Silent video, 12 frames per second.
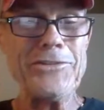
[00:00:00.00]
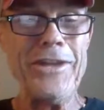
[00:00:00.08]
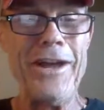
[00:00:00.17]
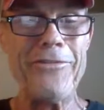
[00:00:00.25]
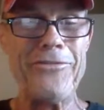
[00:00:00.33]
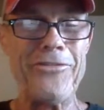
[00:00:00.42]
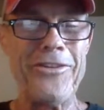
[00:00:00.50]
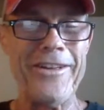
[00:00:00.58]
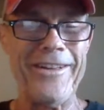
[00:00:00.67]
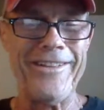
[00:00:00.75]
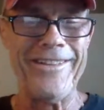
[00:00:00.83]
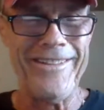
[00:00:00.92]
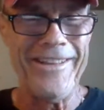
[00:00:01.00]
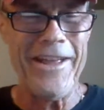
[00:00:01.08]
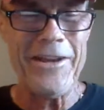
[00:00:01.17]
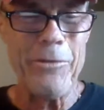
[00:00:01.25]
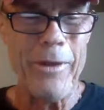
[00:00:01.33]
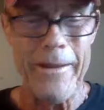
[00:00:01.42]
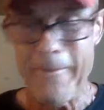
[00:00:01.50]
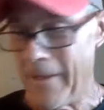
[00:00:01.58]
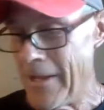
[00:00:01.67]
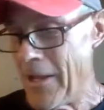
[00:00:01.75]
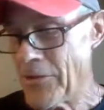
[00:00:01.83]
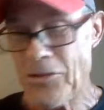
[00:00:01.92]
of stuff. Anyway,
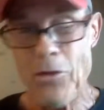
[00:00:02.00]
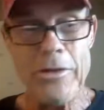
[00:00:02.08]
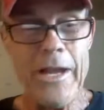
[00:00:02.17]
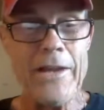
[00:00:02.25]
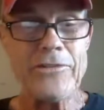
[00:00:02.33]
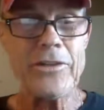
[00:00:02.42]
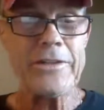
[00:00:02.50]
so guys,